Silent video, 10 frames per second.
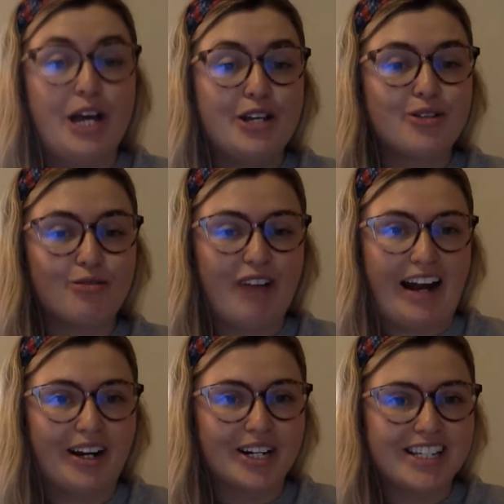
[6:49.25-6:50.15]
So
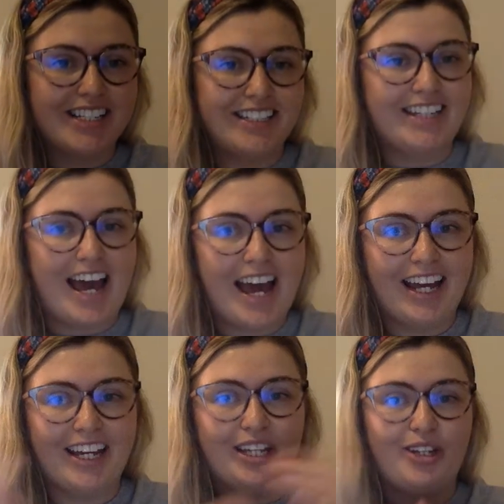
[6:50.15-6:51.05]
writers,
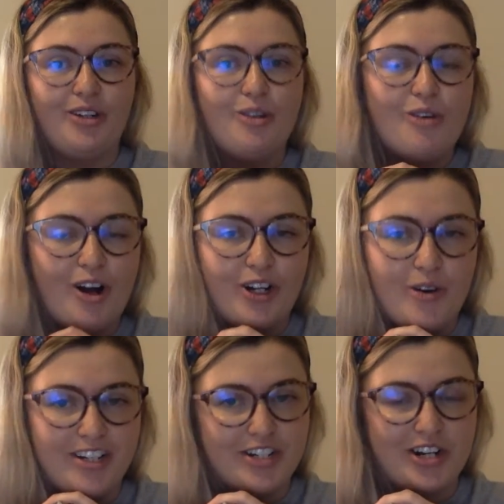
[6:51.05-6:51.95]
today you are
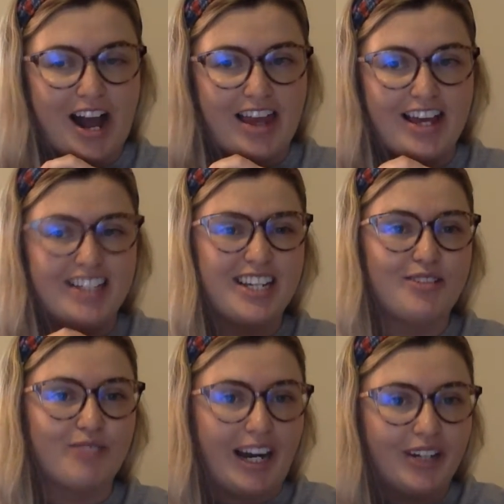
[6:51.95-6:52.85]
going to try this
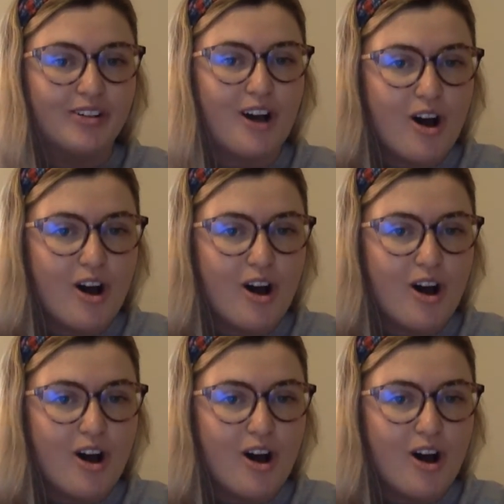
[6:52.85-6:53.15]
and write your